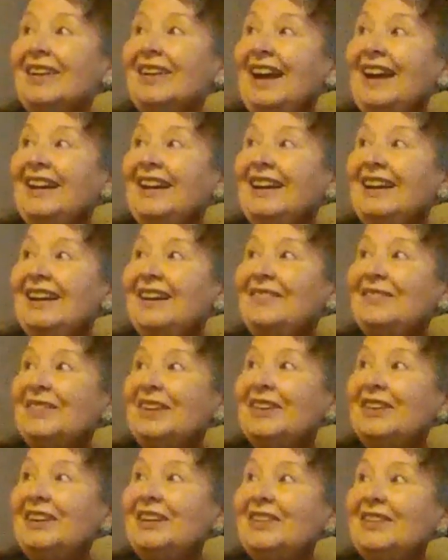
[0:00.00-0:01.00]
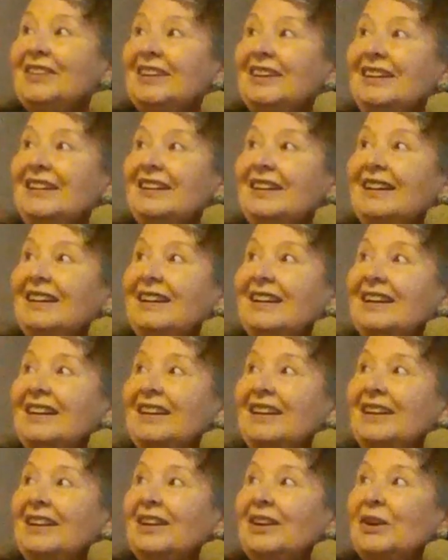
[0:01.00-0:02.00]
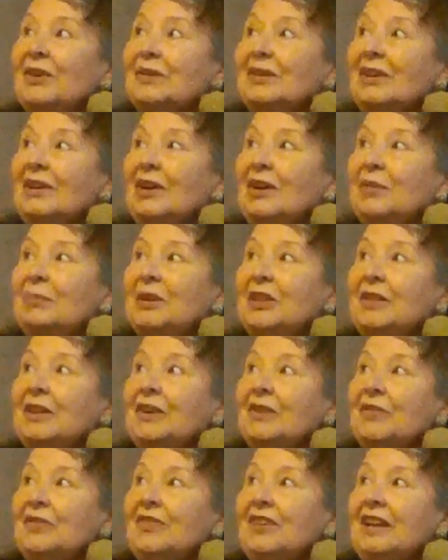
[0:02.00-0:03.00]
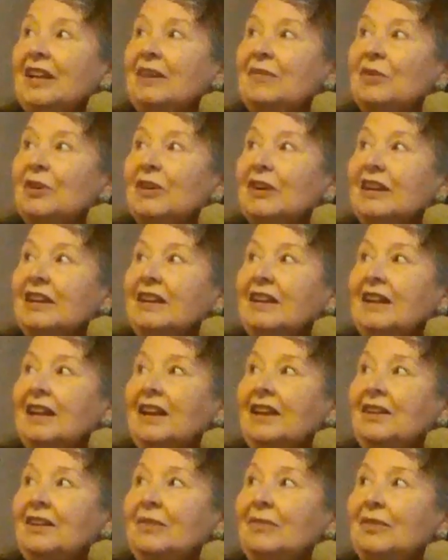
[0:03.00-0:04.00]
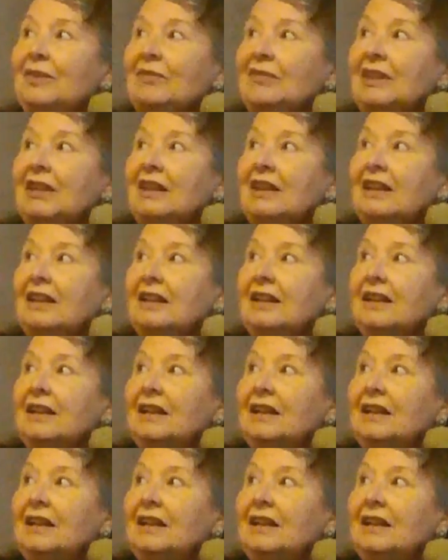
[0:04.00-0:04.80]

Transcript: Okay, very good. Oklahoma, there's state of Oregon. There it is.